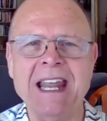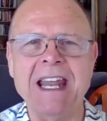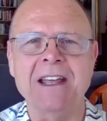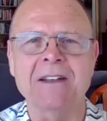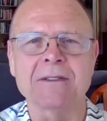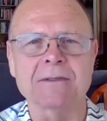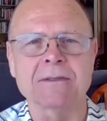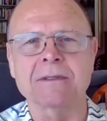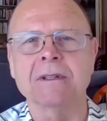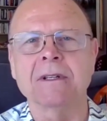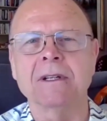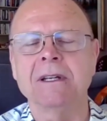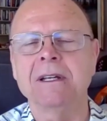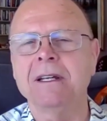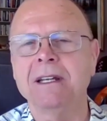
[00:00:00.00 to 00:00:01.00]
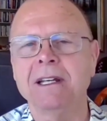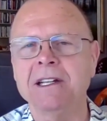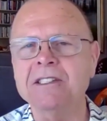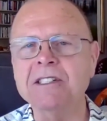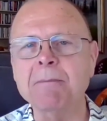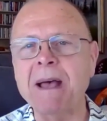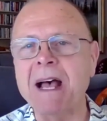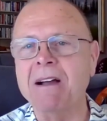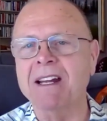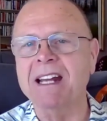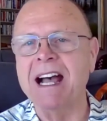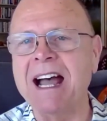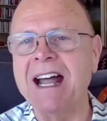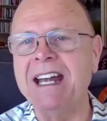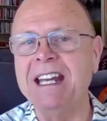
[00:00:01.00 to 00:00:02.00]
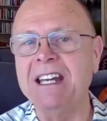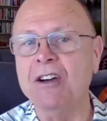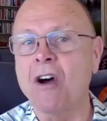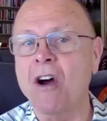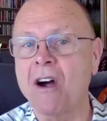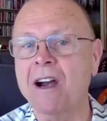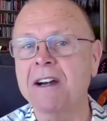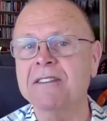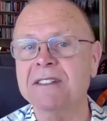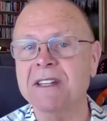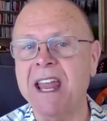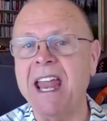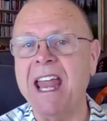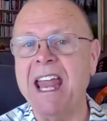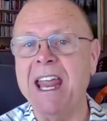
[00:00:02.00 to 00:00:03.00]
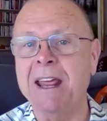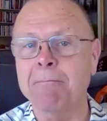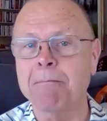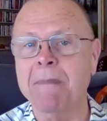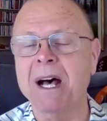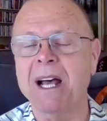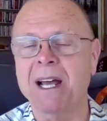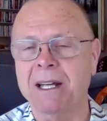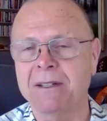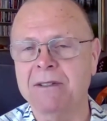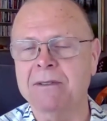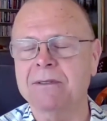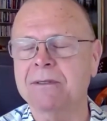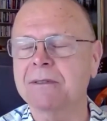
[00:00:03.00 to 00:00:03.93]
hands. It's about guiding hearts and minds.